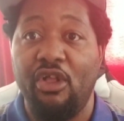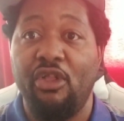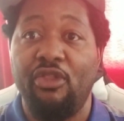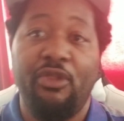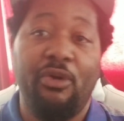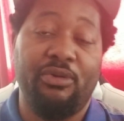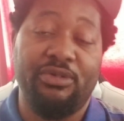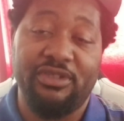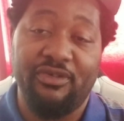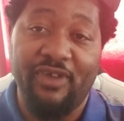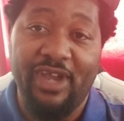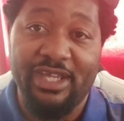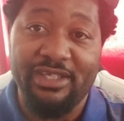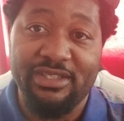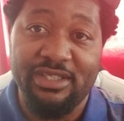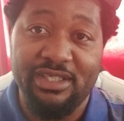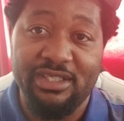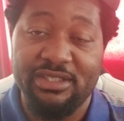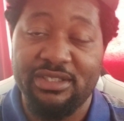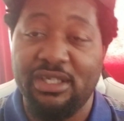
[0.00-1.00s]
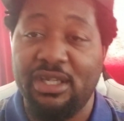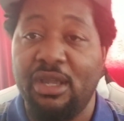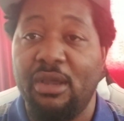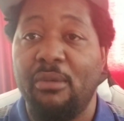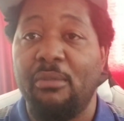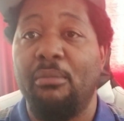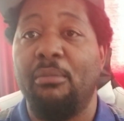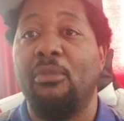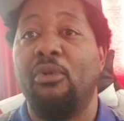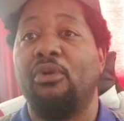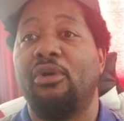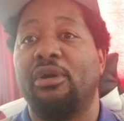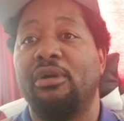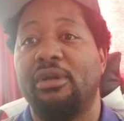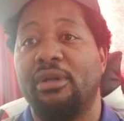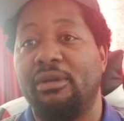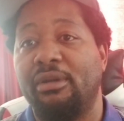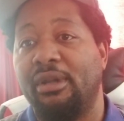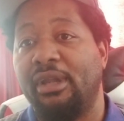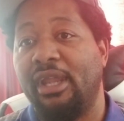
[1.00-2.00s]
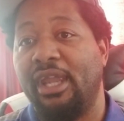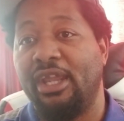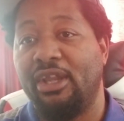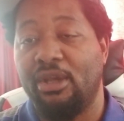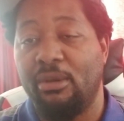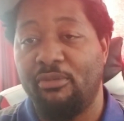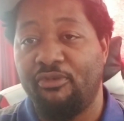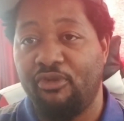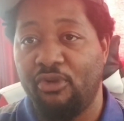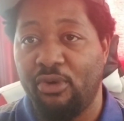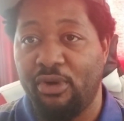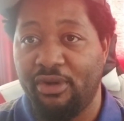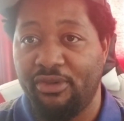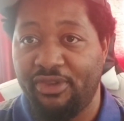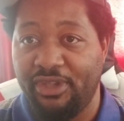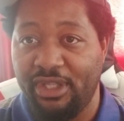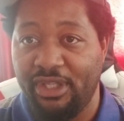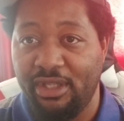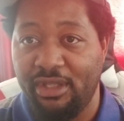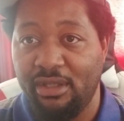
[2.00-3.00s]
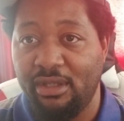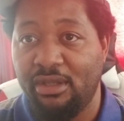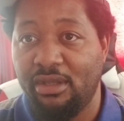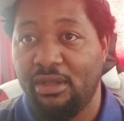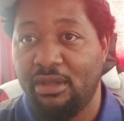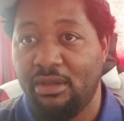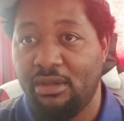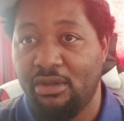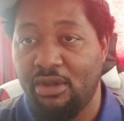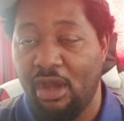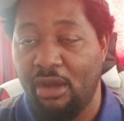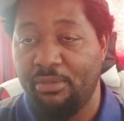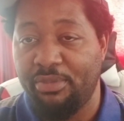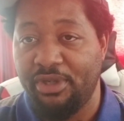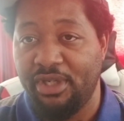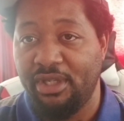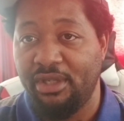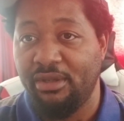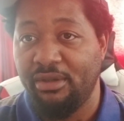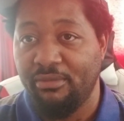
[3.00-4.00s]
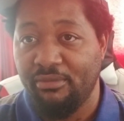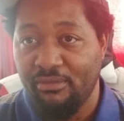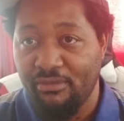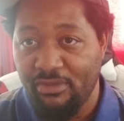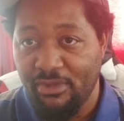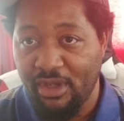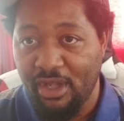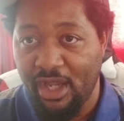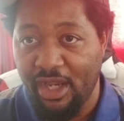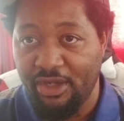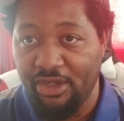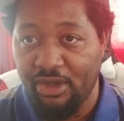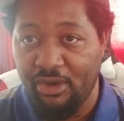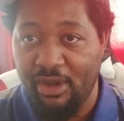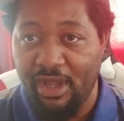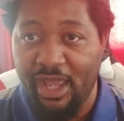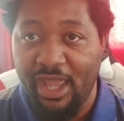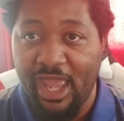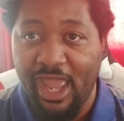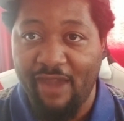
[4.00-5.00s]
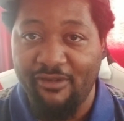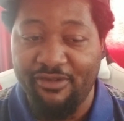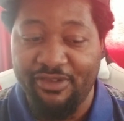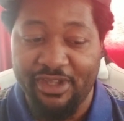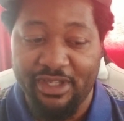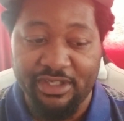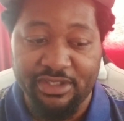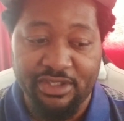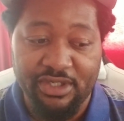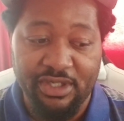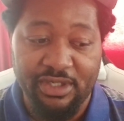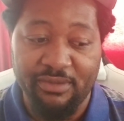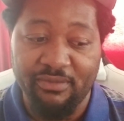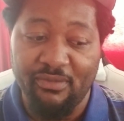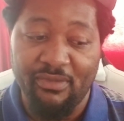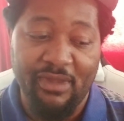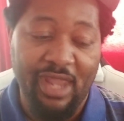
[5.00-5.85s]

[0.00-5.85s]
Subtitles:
those devices, more income for the company, and, you know, everything is good.